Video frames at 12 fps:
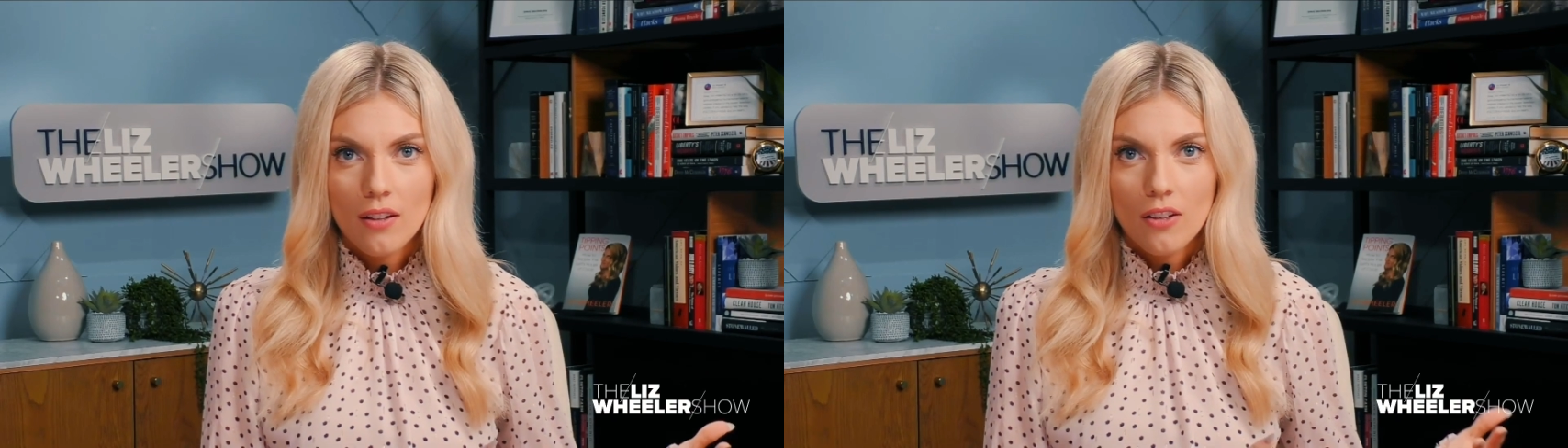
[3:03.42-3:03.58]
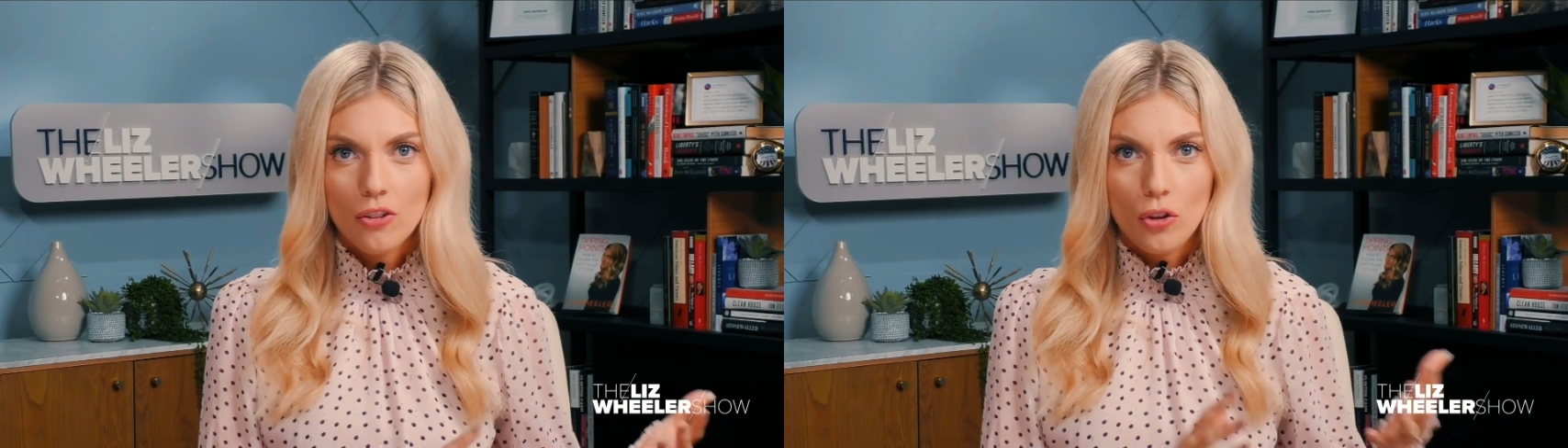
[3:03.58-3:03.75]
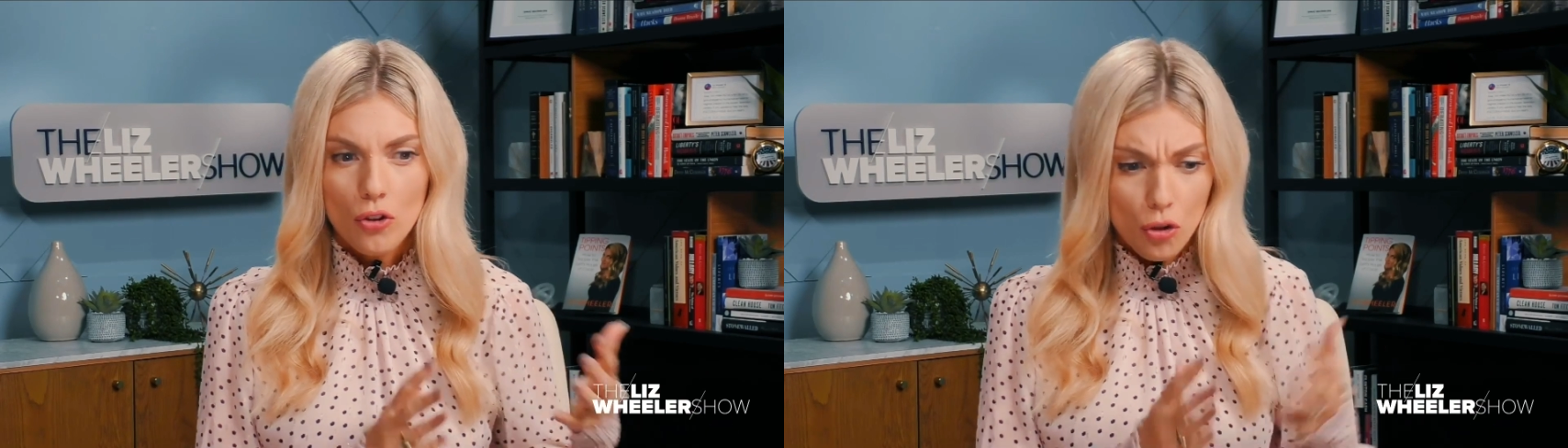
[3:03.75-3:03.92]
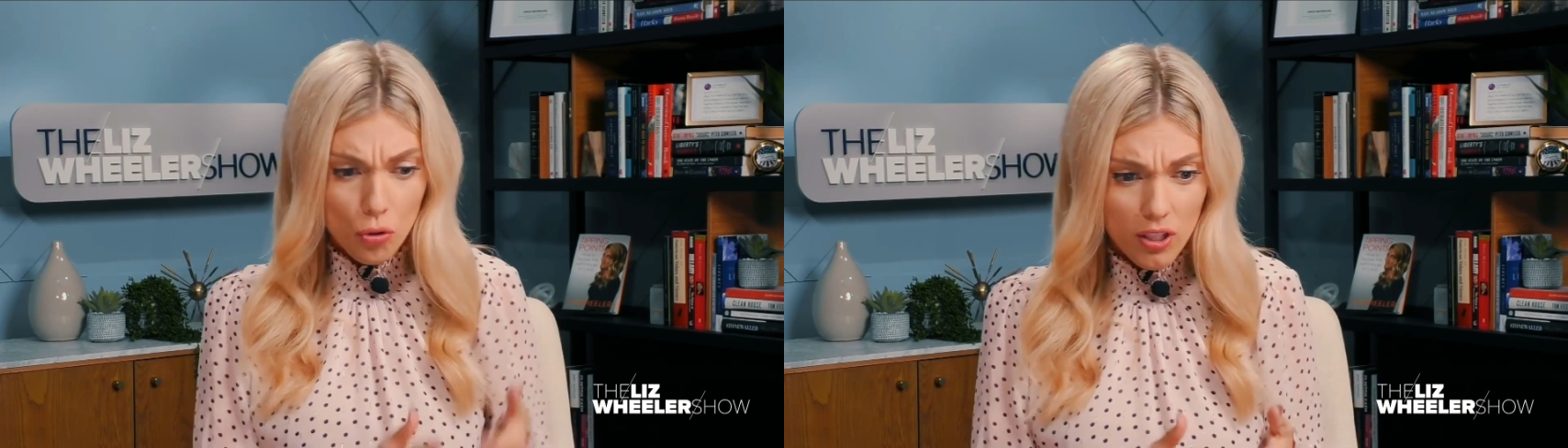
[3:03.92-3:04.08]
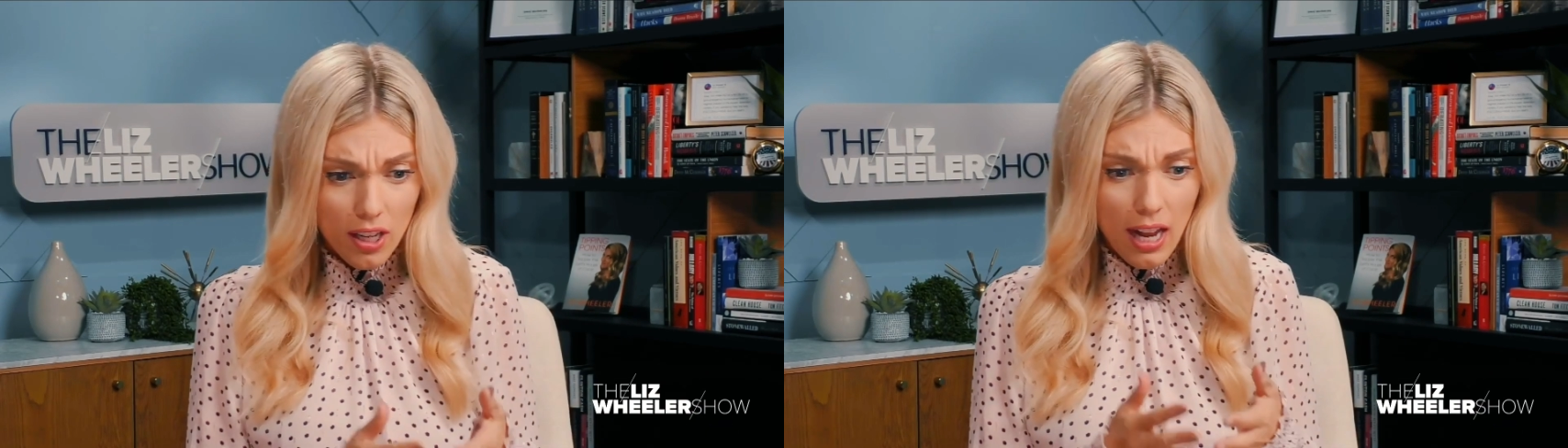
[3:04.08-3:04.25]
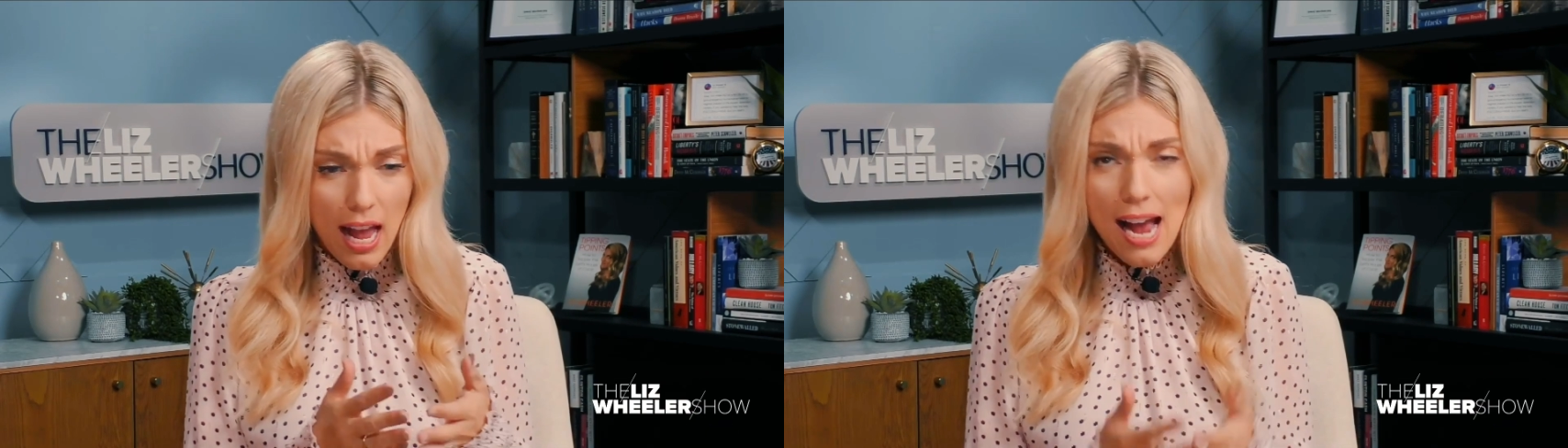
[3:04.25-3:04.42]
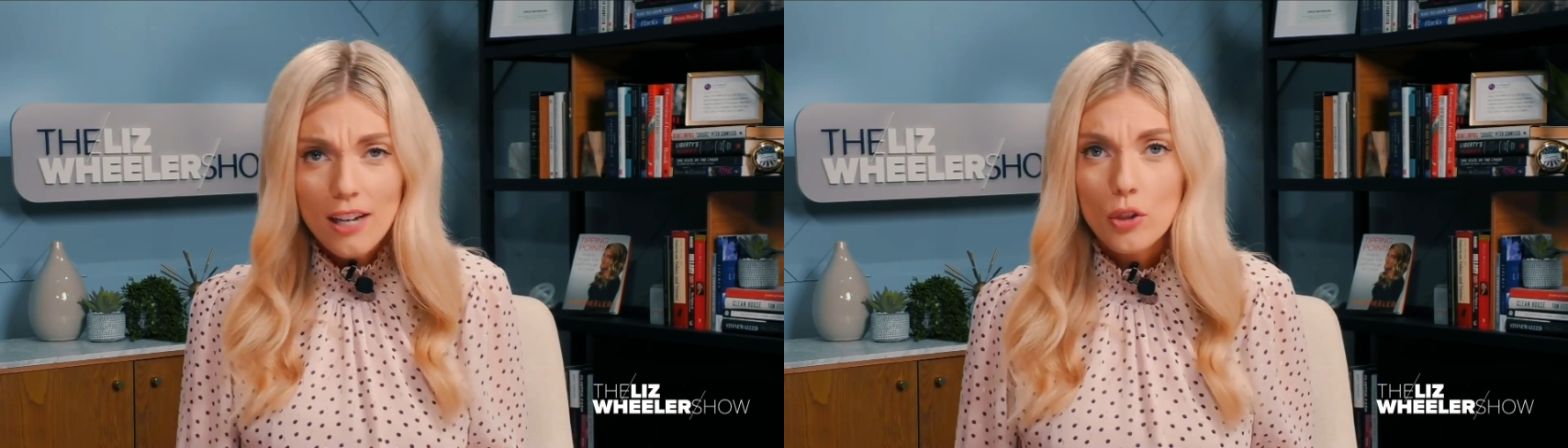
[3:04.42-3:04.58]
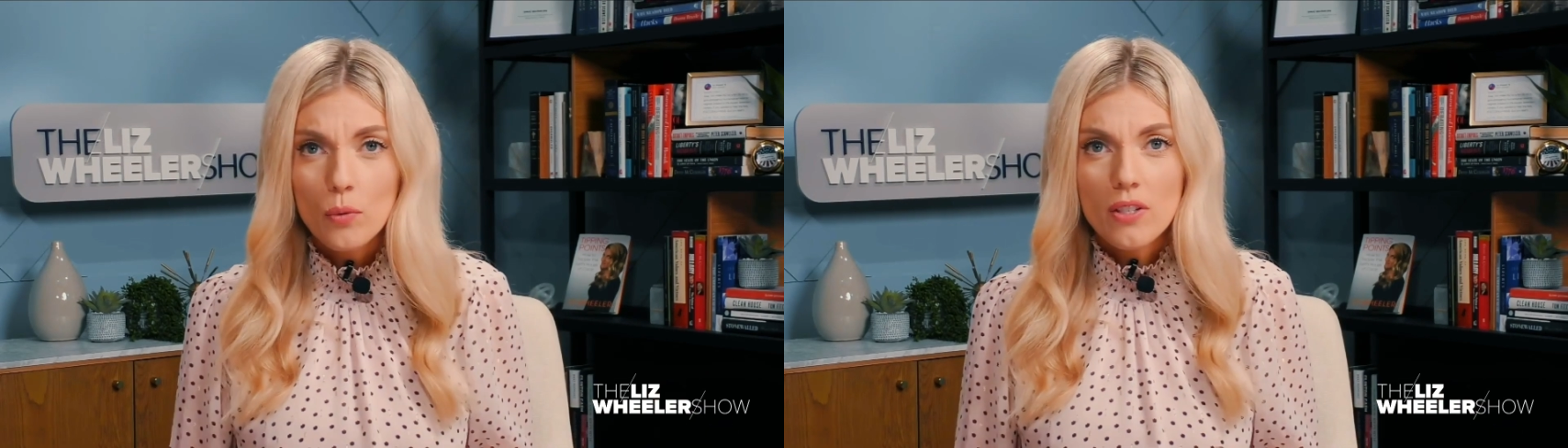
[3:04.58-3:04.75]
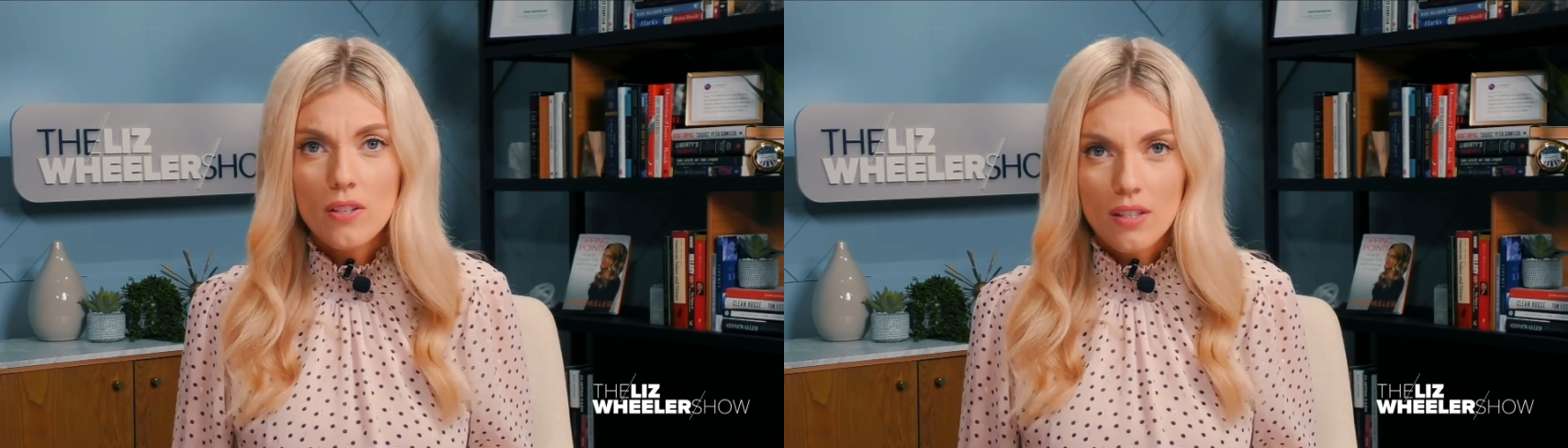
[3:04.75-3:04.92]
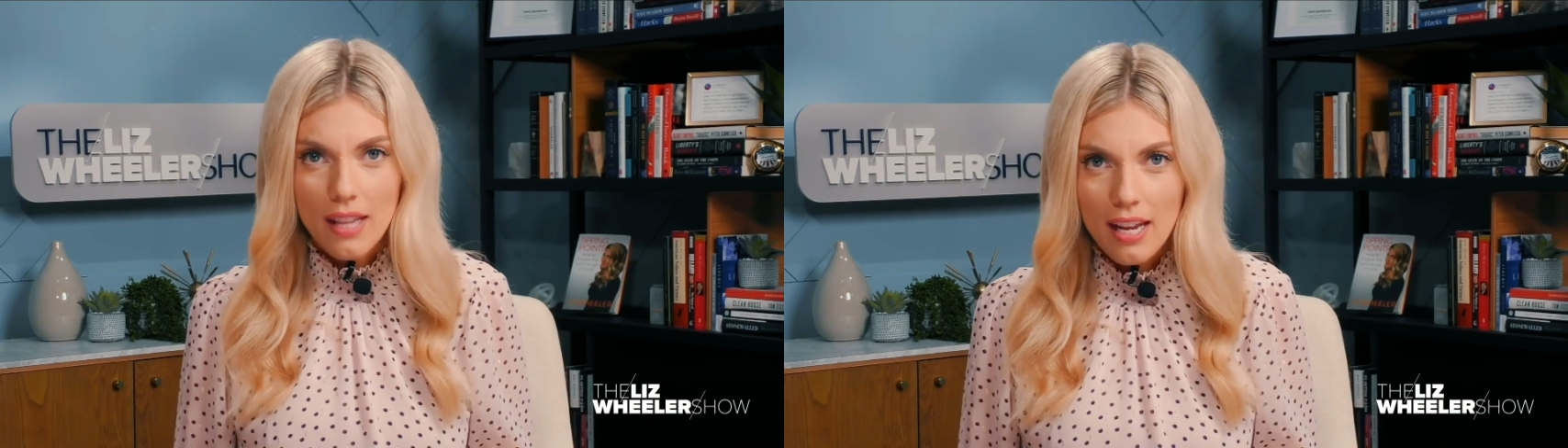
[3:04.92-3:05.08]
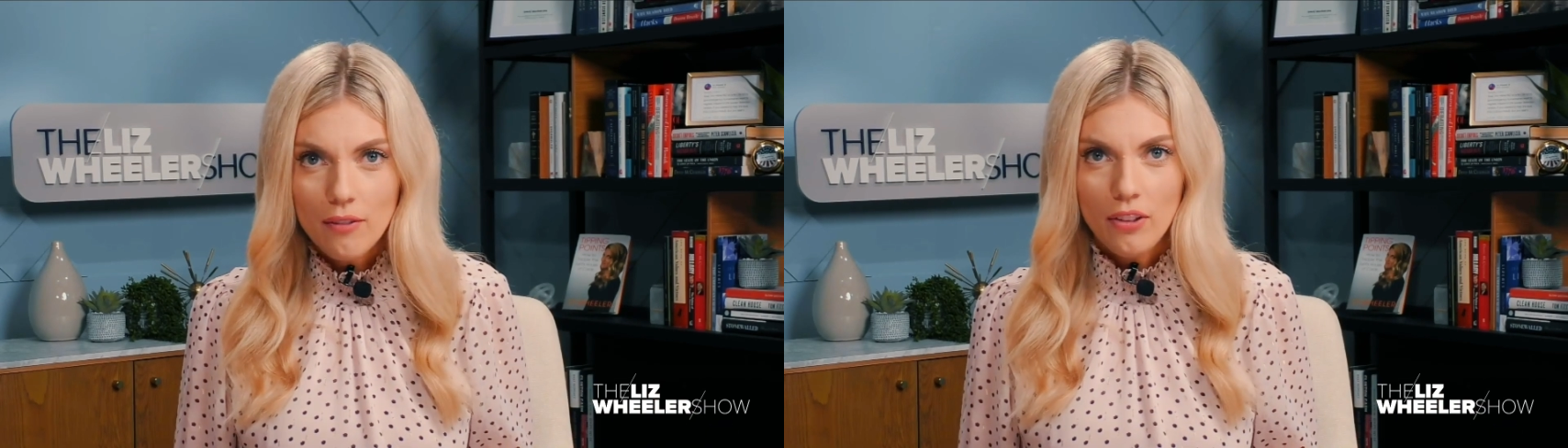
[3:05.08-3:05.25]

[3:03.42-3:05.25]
to using actual slave